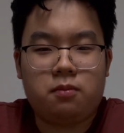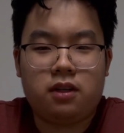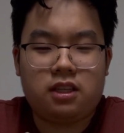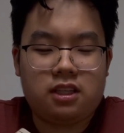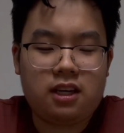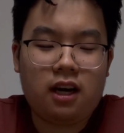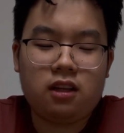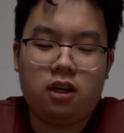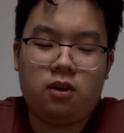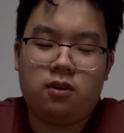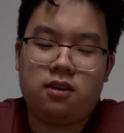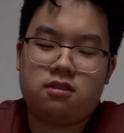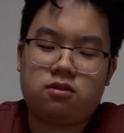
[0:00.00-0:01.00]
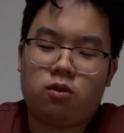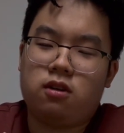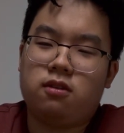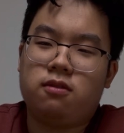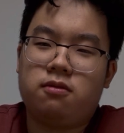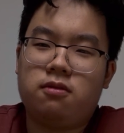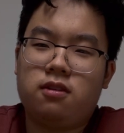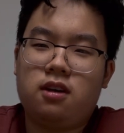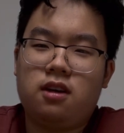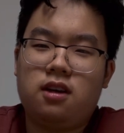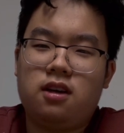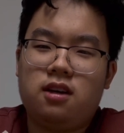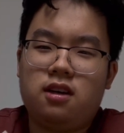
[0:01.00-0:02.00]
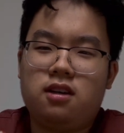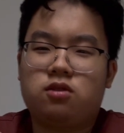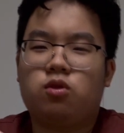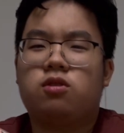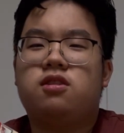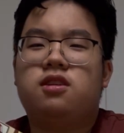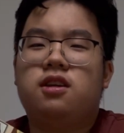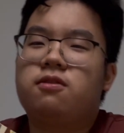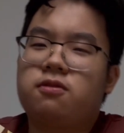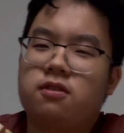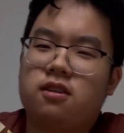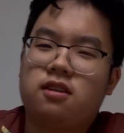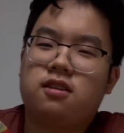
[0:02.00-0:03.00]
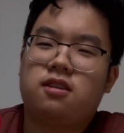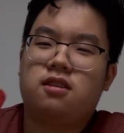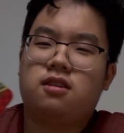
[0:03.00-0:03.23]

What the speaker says: but yellow is sort of different,